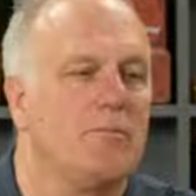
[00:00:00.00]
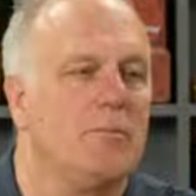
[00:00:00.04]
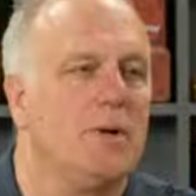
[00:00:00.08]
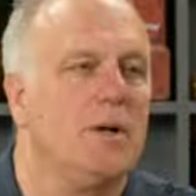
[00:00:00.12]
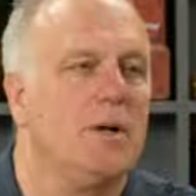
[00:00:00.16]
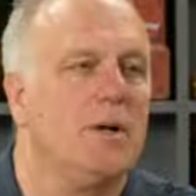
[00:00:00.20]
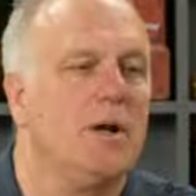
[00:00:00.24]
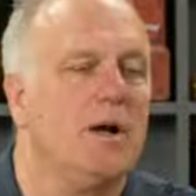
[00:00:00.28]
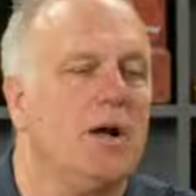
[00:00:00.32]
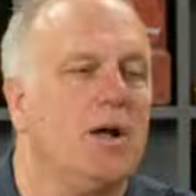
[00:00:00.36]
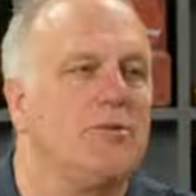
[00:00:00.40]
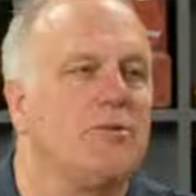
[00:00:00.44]

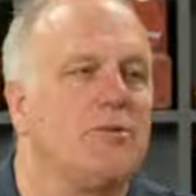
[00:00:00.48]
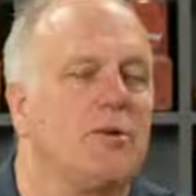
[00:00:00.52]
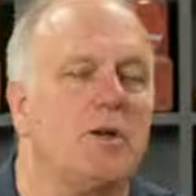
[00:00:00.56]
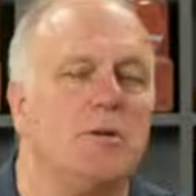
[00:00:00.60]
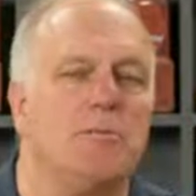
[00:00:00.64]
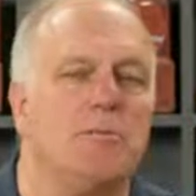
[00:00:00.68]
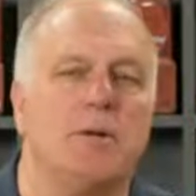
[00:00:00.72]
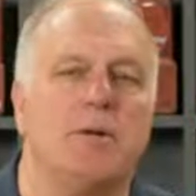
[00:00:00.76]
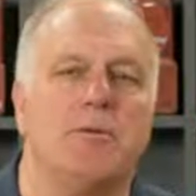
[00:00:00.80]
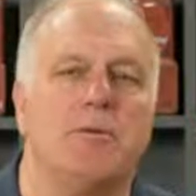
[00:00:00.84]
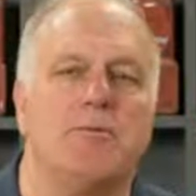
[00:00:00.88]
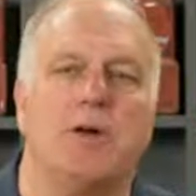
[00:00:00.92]
It's going to
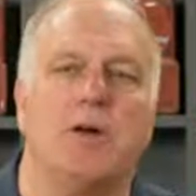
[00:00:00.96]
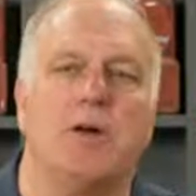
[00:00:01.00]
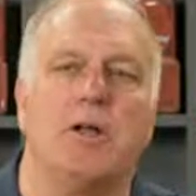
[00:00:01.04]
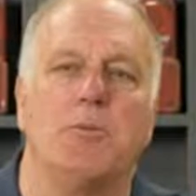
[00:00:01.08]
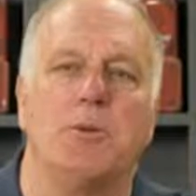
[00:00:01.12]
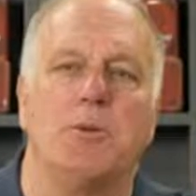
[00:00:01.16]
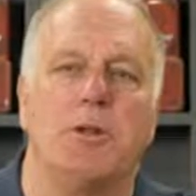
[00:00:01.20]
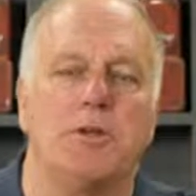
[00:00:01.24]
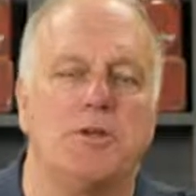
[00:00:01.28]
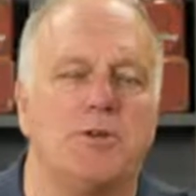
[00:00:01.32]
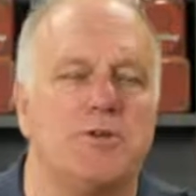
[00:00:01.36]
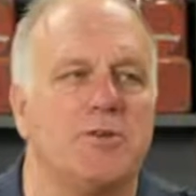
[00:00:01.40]
be available
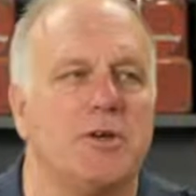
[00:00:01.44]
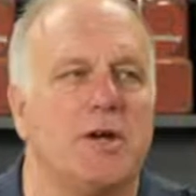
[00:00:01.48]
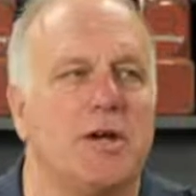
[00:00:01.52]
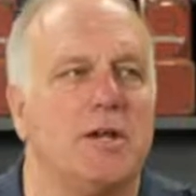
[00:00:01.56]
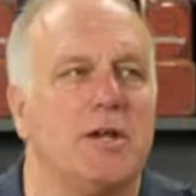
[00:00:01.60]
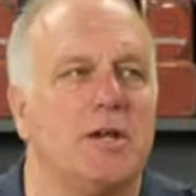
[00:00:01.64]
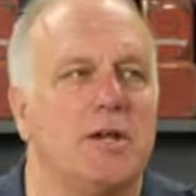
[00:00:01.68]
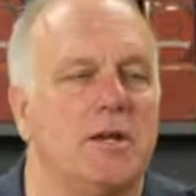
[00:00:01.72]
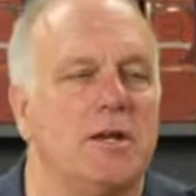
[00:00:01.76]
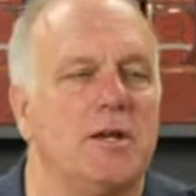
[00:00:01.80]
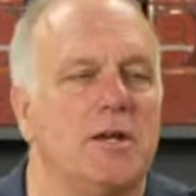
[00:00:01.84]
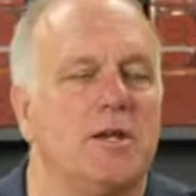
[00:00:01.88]
on the site
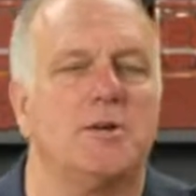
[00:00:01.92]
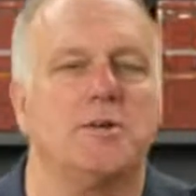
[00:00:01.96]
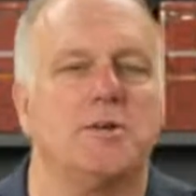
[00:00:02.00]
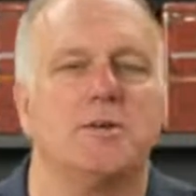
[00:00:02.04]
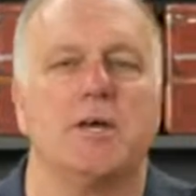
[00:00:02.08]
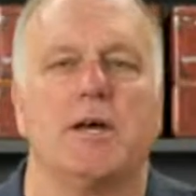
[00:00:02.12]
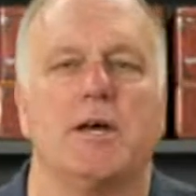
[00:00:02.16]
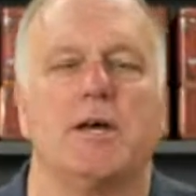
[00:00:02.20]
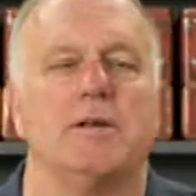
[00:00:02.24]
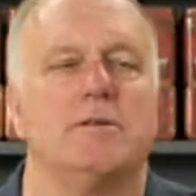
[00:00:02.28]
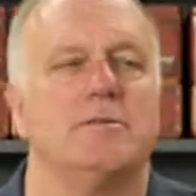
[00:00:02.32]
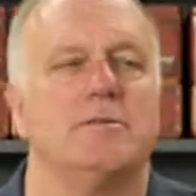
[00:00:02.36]
in another day.